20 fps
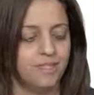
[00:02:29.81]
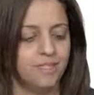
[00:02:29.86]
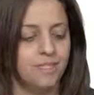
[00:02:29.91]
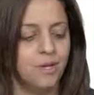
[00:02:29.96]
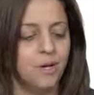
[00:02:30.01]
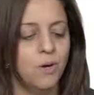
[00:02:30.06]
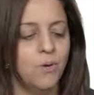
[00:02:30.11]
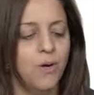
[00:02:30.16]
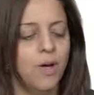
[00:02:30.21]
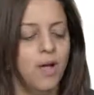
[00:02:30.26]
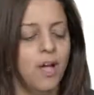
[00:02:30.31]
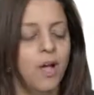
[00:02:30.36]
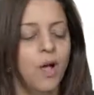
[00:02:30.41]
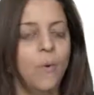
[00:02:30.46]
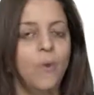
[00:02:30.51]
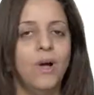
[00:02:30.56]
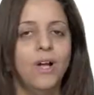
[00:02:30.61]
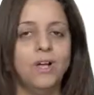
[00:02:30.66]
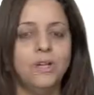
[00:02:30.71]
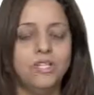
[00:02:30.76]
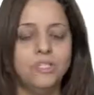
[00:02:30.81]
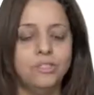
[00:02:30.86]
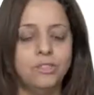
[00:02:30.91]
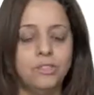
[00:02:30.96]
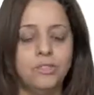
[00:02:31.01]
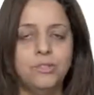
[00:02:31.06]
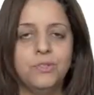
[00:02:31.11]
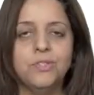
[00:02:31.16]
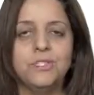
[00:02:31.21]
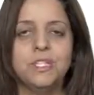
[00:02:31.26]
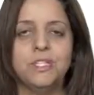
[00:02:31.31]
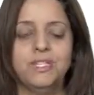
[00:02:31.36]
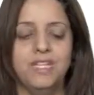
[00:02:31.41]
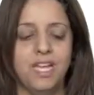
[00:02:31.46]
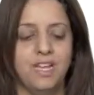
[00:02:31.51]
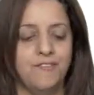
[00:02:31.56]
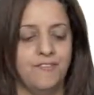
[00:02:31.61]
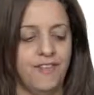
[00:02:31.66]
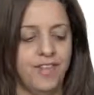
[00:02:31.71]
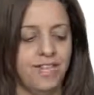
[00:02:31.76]
So we're going to use a
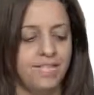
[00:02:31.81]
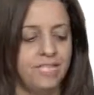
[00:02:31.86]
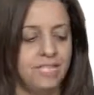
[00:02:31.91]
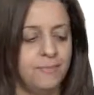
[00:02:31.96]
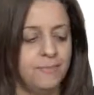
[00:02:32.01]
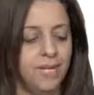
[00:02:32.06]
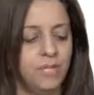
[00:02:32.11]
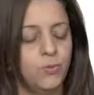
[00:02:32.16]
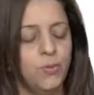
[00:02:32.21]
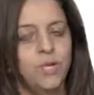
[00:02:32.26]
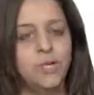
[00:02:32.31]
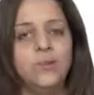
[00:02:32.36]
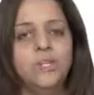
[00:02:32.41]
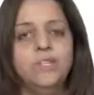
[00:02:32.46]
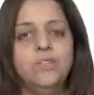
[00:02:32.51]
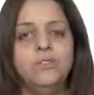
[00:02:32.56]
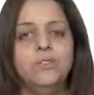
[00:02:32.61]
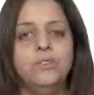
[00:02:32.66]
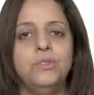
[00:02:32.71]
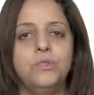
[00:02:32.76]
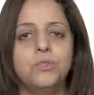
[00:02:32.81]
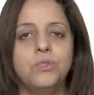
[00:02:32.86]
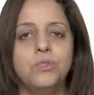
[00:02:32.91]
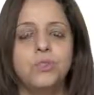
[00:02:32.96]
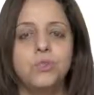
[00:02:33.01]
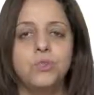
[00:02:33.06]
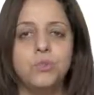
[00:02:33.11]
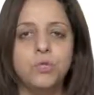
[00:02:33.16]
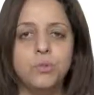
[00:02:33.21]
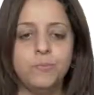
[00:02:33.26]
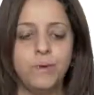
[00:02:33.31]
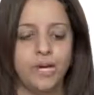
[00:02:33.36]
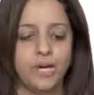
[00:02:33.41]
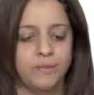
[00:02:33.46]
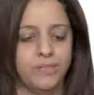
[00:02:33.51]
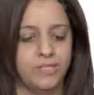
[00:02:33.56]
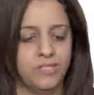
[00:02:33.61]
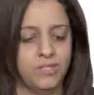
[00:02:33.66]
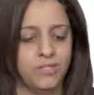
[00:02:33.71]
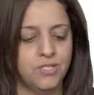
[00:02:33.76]
DFS, but we're going to use 2
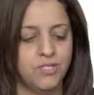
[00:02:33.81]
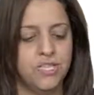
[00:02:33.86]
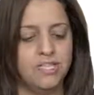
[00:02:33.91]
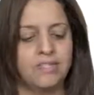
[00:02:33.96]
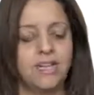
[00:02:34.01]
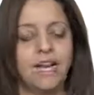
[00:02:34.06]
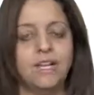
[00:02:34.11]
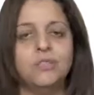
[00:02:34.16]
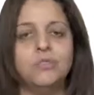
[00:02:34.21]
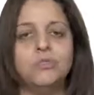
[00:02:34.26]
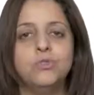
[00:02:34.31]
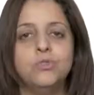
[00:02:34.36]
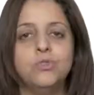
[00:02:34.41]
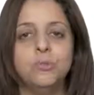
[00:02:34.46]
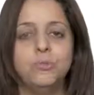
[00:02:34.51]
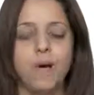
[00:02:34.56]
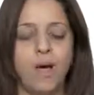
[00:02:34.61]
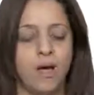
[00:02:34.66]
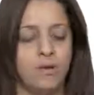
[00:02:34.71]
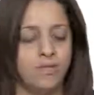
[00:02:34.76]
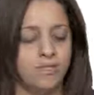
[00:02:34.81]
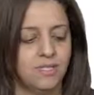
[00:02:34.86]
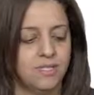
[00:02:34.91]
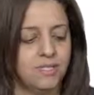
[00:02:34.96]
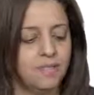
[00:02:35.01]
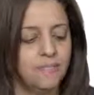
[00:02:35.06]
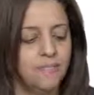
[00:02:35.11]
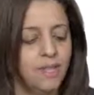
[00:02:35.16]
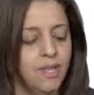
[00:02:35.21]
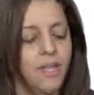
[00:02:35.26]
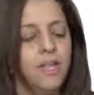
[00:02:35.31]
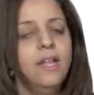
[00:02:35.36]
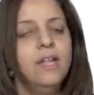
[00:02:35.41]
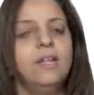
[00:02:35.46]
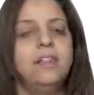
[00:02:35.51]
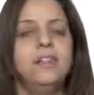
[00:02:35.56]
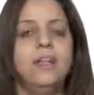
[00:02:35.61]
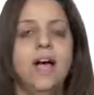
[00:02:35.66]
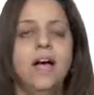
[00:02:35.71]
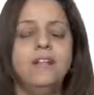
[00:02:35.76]
parameters that are 2 bounds.
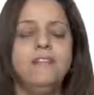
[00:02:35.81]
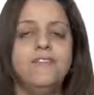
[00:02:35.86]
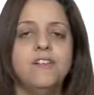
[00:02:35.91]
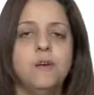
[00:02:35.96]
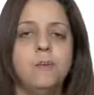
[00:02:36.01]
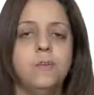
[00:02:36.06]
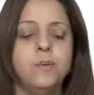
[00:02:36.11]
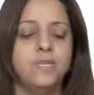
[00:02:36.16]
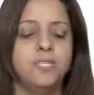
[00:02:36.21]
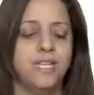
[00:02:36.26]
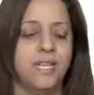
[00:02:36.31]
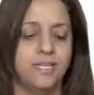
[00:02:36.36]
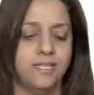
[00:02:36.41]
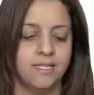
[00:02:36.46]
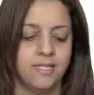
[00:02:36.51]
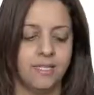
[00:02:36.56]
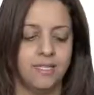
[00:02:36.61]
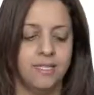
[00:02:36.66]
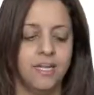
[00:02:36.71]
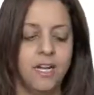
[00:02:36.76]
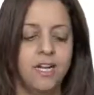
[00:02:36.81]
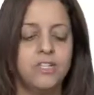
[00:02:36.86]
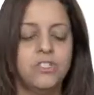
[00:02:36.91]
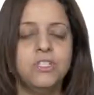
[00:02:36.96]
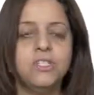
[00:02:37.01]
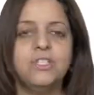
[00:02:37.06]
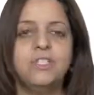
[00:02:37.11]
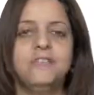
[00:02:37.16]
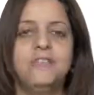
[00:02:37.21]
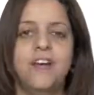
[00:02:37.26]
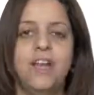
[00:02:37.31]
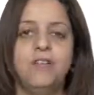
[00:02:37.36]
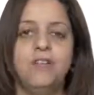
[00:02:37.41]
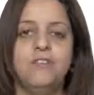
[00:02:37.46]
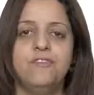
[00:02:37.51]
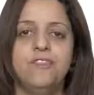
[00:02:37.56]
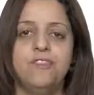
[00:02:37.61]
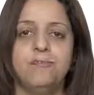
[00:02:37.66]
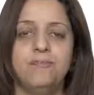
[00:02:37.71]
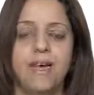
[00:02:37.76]
The alpha represents the largest value
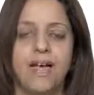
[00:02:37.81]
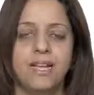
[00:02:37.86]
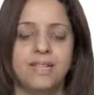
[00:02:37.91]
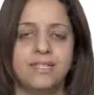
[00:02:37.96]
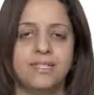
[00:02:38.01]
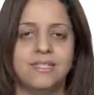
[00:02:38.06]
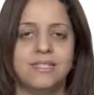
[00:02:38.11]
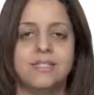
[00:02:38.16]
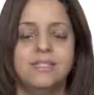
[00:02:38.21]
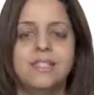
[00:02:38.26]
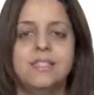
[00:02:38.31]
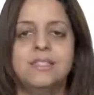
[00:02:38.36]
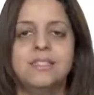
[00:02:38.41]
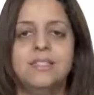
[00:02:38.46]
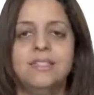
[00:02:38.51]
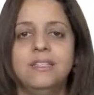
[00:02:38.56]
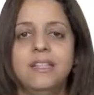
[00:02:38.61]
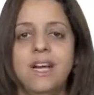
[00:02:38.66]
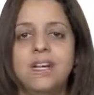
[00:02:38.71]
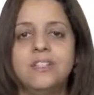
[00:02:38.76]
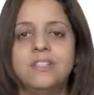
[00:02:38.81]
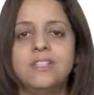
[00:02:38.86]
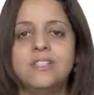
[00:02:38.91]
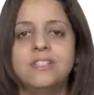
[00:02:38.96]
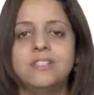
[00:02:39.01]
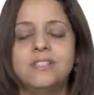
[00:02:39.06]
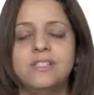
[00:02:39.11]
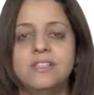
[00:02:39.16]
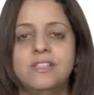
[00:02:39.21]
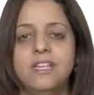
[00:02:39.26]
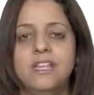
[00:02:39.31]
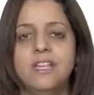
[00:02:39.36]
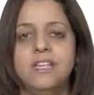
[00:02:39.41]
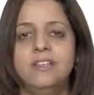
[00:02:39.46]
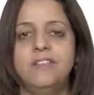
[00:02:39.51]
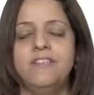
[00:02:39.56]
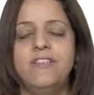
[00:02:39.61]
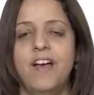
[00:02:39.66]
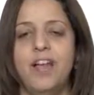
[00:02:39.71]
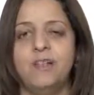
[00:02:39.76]
for max. This is the largest
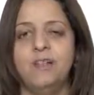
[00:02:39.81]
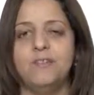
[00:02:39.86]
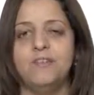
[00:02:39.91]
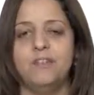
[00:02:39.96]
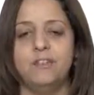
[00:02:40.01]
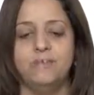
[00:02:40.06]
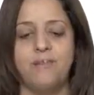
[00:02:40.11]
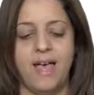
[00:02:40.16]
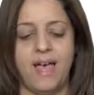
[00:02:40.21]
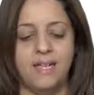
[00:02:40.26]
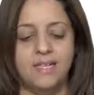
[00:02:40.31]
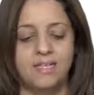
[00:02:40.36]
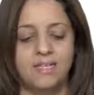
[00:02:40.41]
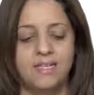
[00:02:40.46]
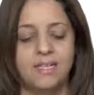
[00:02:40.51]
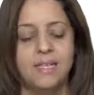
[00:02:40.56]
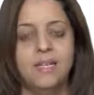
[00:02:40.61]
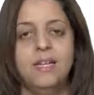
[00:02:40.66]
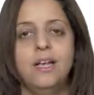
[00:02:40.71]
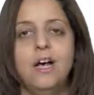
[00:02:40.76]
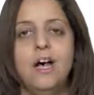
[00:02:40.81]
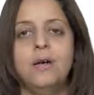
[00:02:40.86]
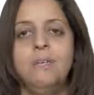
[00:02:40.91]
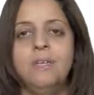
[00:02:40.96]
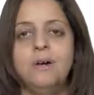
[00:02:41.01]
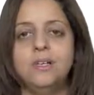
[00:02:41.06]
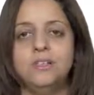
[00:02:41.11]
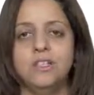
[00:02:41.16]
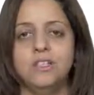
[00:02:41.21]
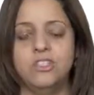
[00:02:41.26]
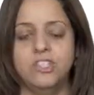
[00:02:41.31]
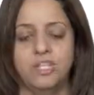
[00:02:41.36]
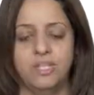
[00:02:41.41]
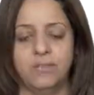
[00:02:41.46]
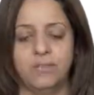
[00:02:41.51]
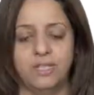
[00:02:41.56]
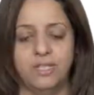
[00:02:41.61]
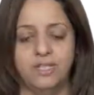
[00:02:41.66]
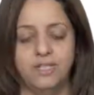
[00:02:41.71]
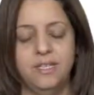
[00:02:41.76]
seen value for max among the
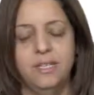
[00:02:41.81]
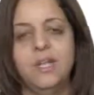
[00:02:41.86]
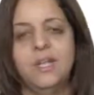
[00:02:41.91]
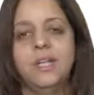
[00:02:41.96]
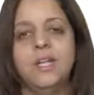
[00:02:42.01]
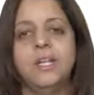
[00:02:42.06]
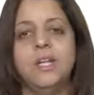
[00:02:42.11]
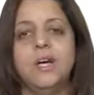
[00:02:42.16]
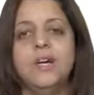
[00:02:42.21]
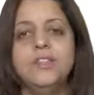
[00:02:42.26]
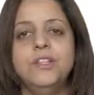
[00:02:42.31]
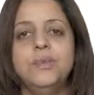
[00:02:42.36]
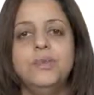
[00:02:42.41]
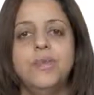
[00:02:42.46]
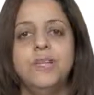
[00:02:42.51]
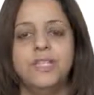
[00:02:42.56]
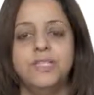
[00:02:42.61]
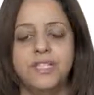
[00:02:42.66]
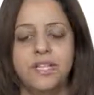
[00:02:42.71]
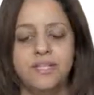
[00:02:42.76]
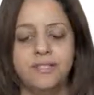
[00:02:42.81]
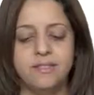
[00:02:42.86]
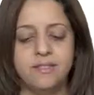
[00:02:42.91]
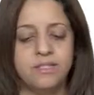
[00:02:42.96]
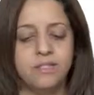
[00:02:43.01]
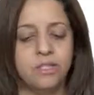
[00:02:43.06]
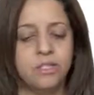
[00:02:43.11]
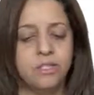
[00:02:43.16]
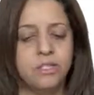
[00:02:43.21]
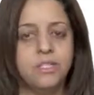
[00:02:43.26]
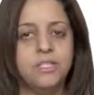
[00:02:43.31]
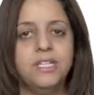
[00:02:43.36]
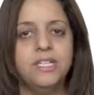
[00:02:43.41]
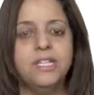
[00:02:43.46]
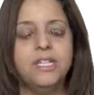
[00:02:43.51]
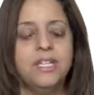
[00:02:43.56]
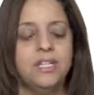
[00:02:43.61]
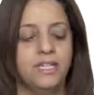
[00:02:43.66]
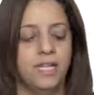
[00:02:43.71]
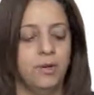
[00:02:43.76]
children. In other words, it is the
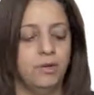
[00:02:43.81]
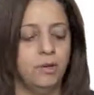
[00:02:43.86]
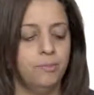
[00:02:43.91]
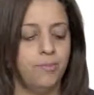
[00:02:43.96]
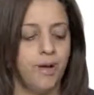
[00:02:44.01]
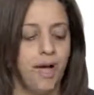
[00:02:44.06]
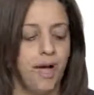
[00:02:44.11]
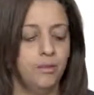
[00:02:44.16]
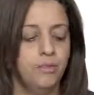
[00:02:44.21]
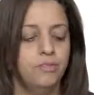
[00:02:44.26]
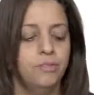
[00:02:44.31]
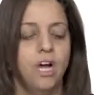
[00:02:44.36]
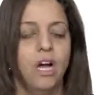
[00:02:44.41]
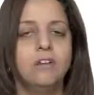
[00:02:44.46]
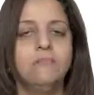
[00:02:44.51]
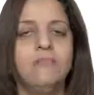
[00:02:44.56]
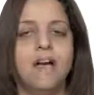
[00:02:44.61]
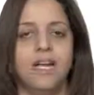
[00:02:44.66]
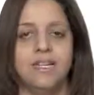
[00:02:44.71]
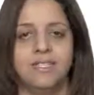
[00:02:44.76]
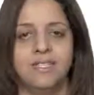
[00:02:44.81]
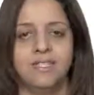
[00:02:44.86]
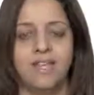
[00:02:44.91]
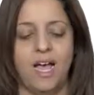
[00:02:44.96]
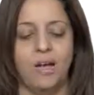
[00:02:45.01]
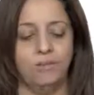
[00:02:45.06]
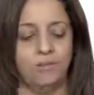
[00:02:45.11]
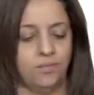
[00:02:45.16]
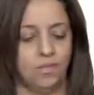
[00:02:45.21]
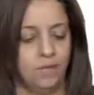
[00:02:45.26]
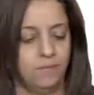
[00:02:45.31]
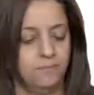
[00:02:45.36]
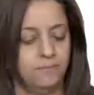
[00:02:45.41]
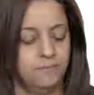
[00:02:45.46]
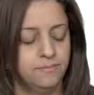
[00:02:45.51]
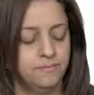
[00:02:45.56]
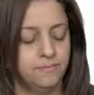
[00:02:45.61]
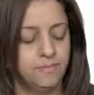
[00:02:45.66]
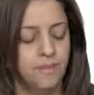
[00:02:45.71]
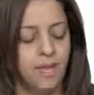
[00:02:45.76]
current lower bound on max's outcome.
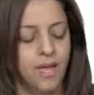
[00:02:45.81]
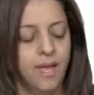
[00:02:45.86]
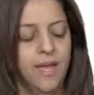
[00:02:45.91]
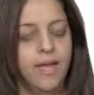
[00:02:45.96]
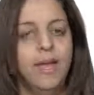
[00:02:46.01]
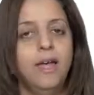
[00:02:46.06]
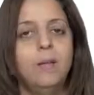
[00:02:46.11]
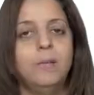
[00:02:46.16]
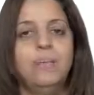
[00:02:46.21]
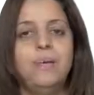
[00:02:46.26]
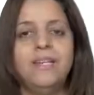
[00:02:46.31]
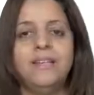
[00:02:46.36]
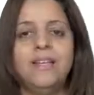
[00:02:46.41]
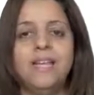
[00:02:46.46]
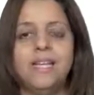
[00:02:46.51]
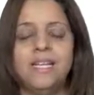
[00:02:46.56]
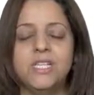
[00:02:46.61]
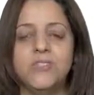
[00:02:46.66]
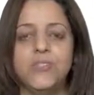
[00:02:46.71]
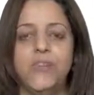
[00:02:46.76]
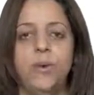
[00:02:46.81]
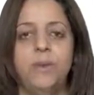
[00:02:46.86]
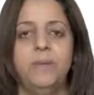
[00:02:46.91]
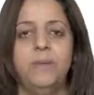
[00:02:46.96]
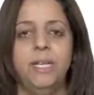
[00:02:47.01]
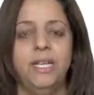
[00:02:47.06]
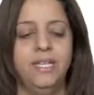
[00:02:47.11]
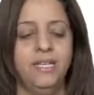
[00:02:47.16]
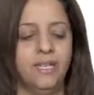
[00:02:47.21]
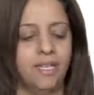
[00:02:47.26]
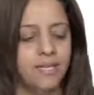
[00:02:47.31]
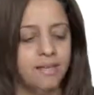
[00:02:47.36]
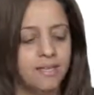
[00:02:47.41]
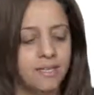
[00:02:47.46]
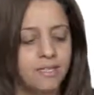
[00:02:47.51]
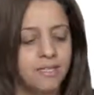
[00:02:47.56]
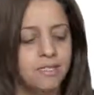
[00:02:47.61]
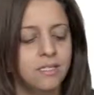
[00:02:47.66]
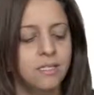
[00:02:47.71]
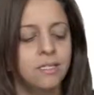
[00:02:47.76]
Beta is for mean. It
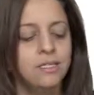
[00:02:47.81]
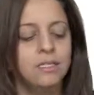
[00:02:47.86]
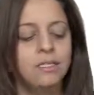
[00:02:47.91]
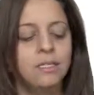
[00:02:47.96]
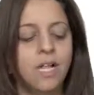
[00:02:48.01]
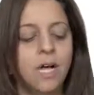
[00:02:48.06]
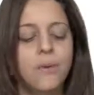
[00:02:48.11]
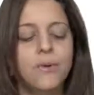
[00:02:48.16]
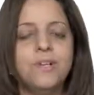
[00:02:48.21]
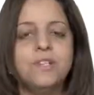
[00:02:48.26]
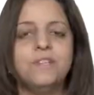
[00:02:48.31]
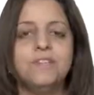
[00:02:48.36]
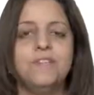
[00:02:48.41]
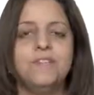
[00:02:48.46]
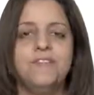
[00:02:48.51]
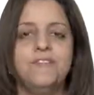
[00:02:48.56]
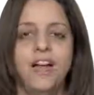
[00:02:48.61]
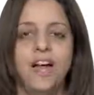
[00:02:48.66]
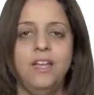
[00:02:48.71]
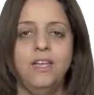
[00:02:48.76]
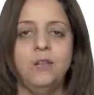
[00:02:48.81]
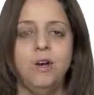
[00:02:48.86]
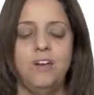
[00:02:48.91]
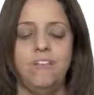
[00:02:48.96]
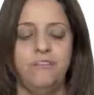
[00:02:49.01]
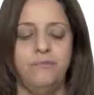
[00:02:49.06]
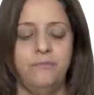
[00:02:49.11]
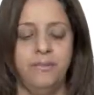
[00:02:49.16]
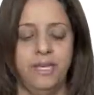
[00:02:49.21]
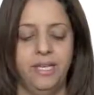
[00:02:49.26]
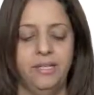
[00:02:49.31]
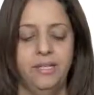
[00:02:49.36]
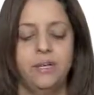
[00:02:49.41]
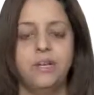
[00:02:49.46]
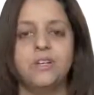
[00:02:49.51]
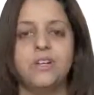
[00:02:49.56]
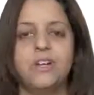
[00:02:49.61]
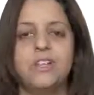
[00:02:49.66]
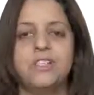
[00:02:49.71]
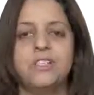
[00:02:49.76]
is the lowest value of mean
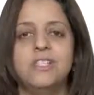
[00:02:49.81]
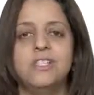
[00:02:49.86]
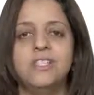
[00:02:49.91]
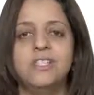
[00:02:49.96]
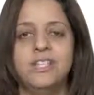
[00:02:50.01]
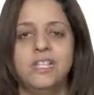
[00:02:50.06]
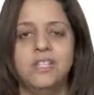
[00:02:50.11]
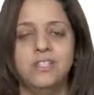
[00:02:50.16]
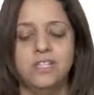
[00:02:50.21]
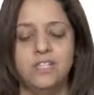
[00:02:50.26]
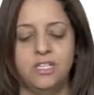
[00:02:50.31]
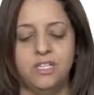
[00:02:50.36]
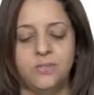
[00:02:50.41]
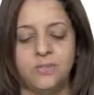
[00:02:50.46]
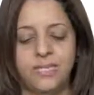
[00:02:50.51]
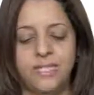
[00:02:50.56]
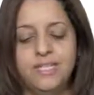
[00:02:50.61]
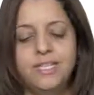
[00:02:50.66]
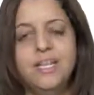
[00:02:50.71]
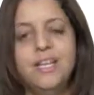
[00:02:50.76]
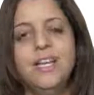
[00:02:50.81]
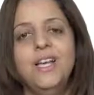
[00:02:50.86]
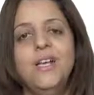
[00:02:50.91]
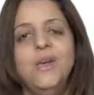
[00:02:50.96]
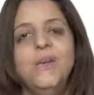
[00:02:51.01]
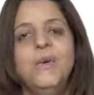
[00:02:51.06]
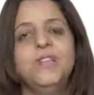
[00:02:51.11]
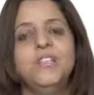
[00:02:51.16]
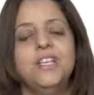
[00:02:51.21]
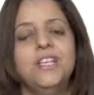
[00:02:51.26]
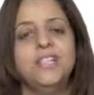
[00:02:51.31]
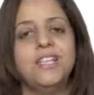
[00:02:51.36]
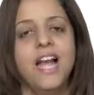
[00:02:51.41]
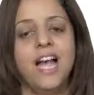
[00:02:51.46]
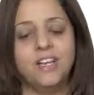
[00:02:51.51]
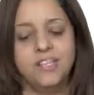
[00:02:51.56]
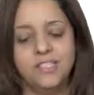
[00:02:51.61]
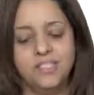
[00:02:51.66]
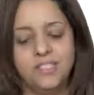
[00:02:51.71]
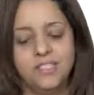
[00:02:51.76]
across the seen children, which is
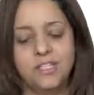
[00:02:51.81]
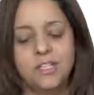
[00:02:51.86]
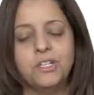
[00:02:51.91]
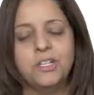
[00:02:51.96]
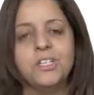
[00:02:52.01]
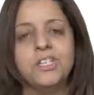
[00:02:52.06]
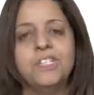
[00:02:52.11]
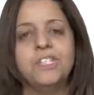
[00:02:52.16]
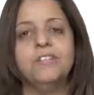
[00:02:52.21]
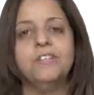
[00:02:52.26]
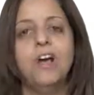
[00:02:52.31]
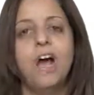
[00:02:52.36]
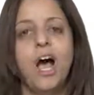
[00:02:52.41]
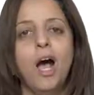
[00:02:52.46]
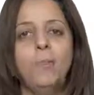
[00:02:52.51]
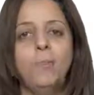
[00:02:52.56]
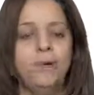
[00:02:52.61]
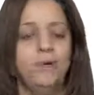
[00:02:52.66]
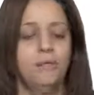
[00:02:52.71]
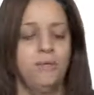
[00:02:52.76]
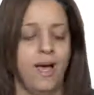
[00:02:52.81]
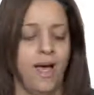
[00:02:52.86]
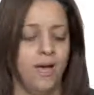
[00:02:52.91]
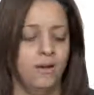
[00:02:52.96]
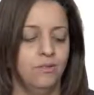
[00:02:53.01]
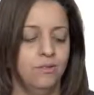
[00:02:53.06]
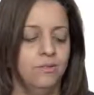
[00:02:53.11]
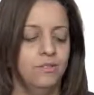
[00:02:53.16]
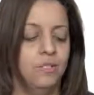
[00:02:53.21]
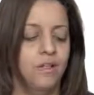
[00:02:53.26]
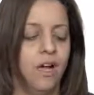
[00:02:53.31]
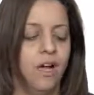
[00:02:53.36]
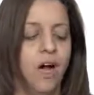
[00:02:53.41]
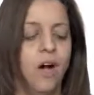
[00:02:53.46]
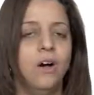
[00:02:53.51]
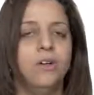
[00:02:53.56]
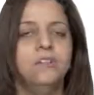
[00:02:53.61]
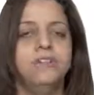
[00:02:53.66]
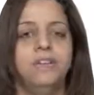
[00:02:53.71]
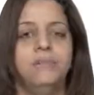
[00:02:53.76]
actually the current upper bound
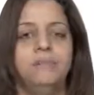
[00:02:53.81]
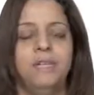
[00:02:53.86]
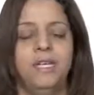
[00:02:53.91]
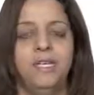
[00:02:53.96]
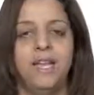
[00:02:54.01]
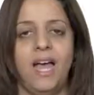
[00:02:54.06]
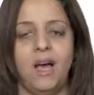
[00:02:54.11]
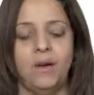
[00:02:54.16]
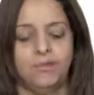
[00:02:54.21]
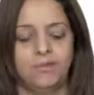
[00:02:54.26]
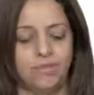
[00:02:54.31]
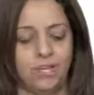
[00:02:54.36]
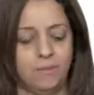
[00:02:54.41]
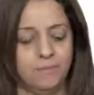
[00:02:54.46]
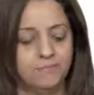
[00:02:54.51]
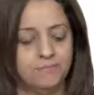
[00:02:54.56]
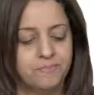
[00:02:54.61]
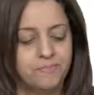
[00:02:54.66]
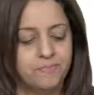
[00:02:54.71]
on the mean outcome.